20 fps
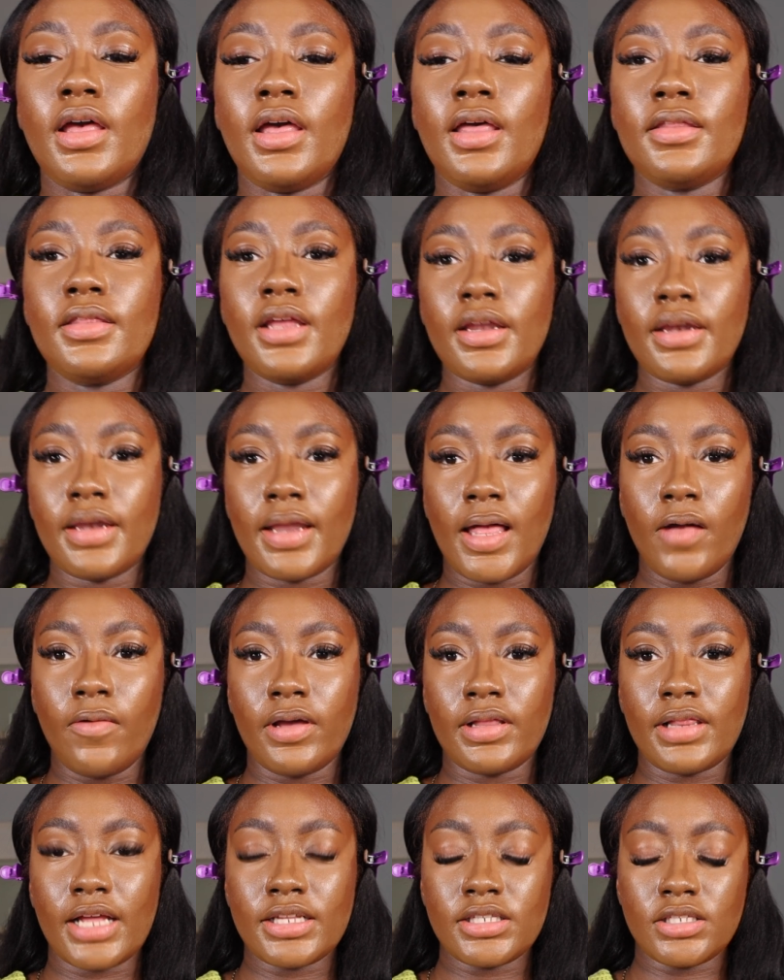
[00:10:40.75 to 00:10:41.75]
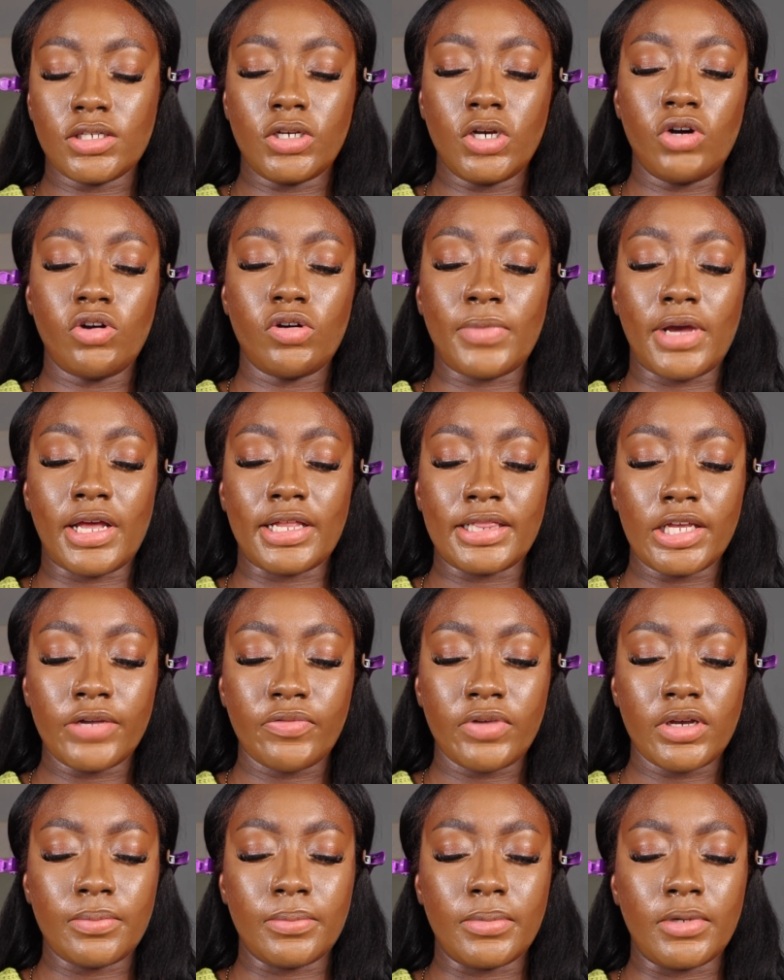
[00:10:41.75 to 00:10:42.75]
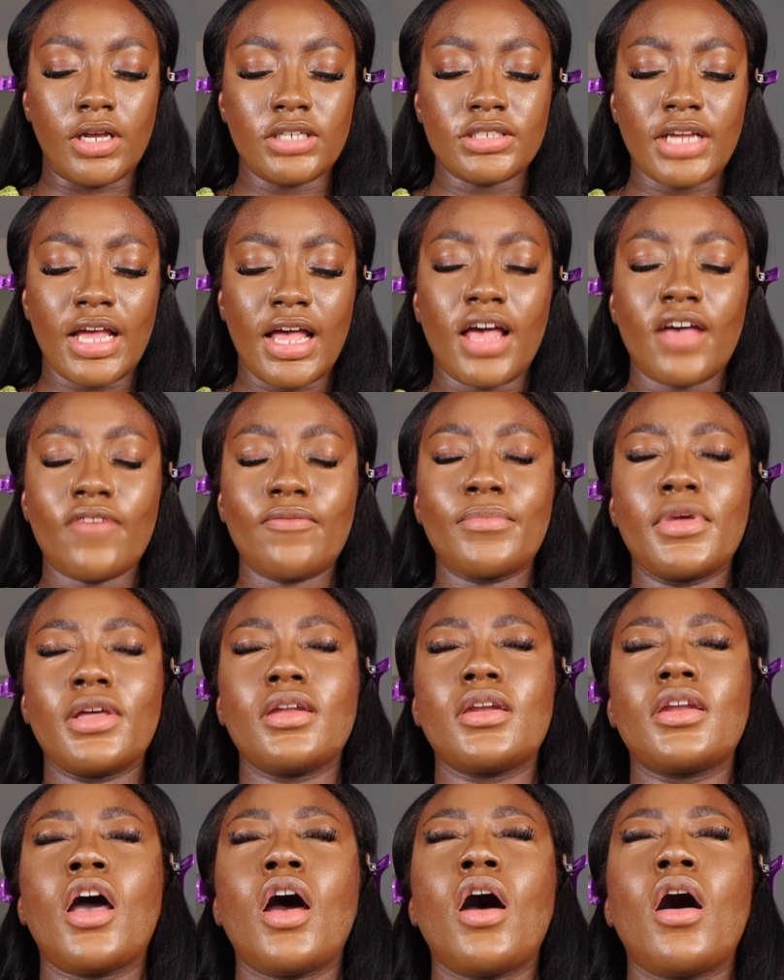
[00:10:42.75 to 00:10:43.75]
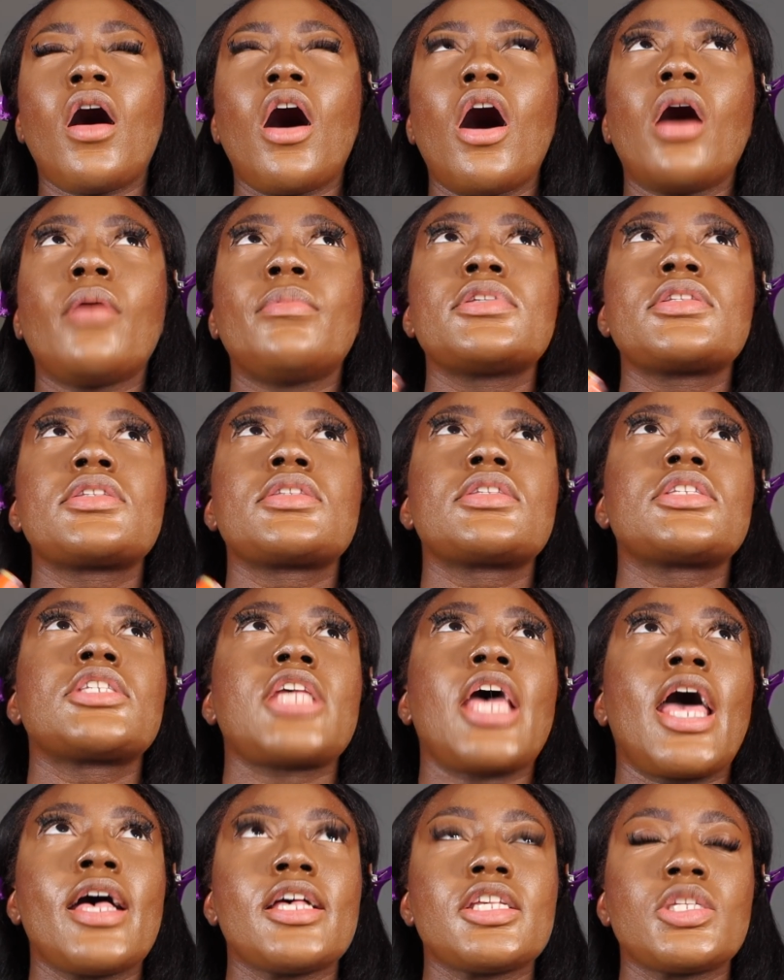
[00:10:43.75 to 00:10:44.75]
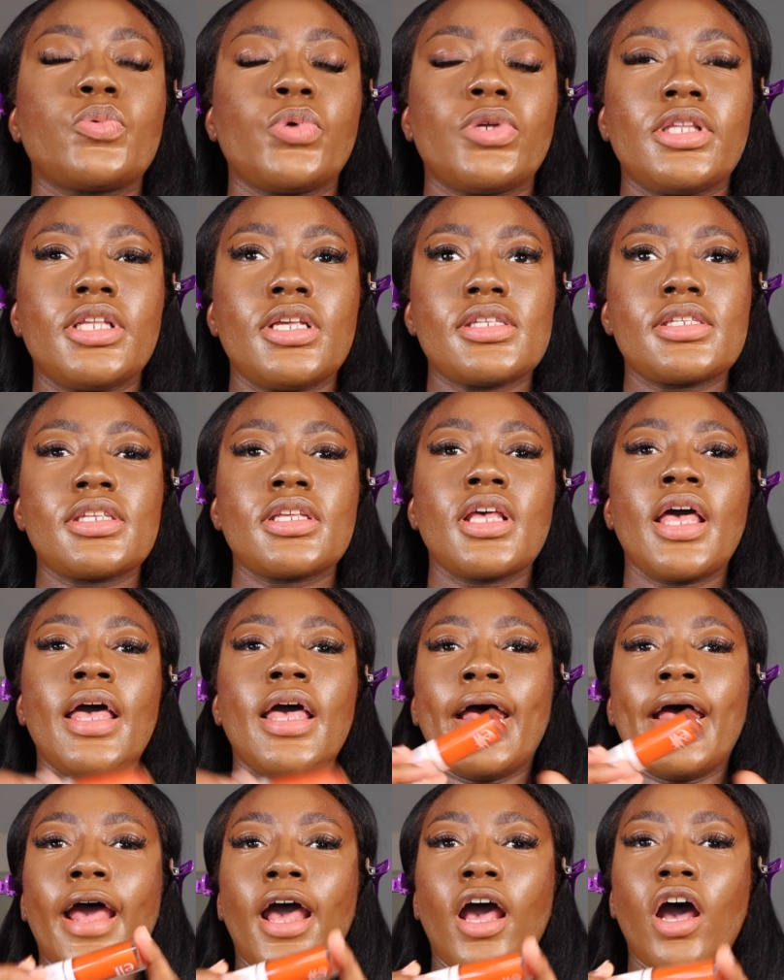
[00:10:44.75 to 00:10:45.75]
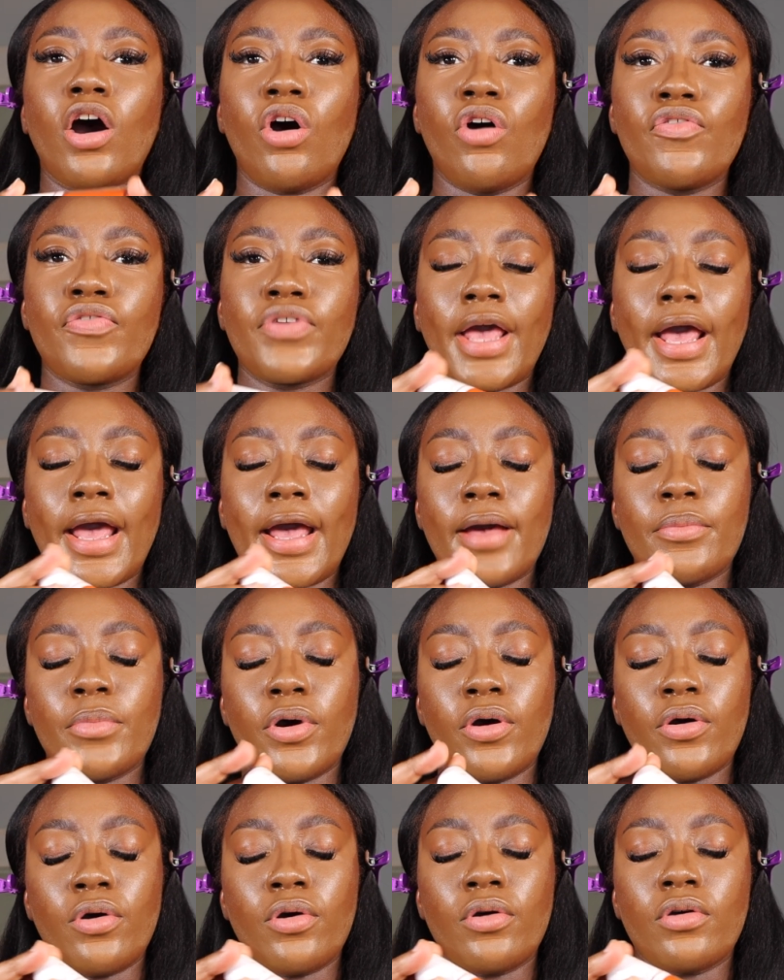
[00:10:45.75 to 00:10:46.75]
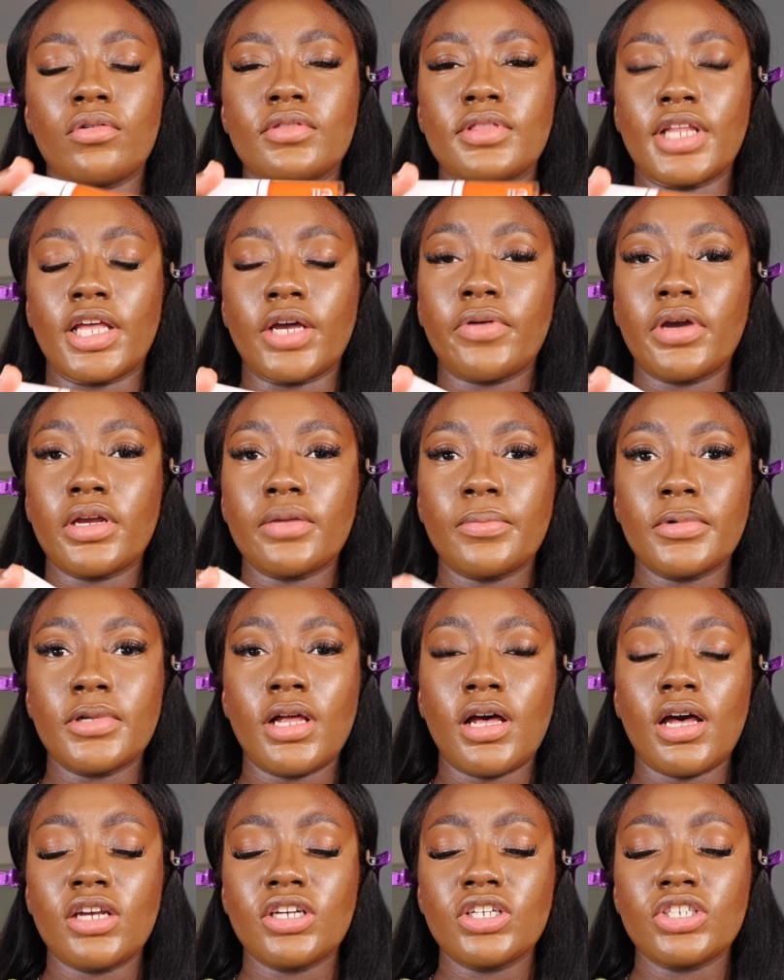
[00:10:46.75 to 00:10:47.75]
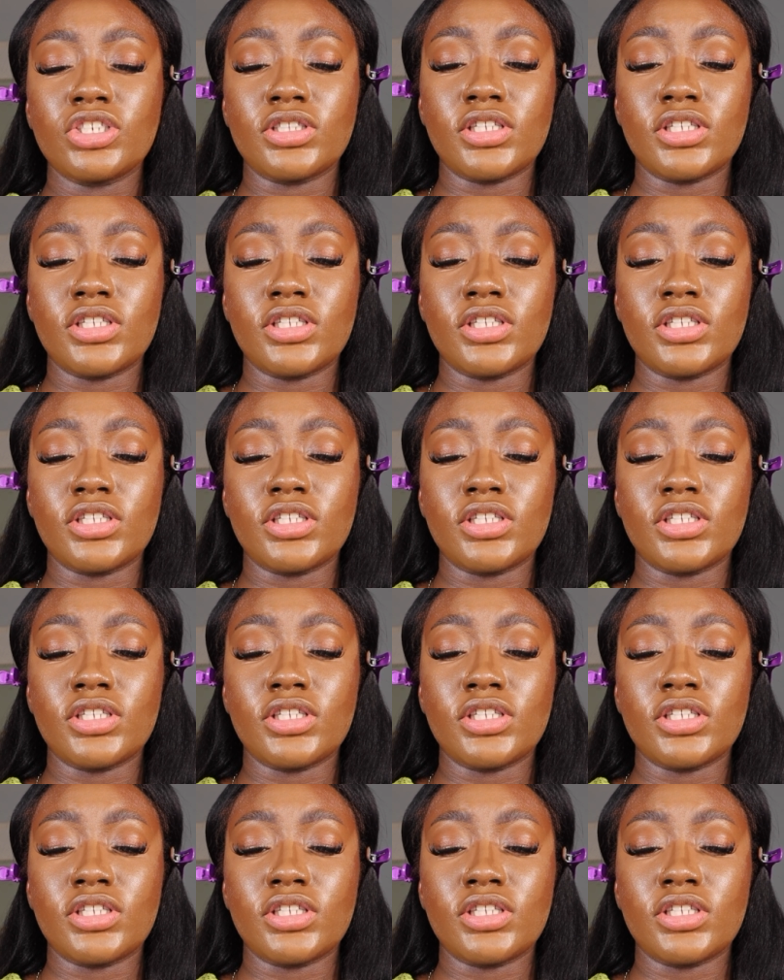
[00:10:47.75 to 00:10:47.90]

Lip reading: And then now I like to go on my liquid blush. I have been obsessed with this e.l.f. Camo liquid blush.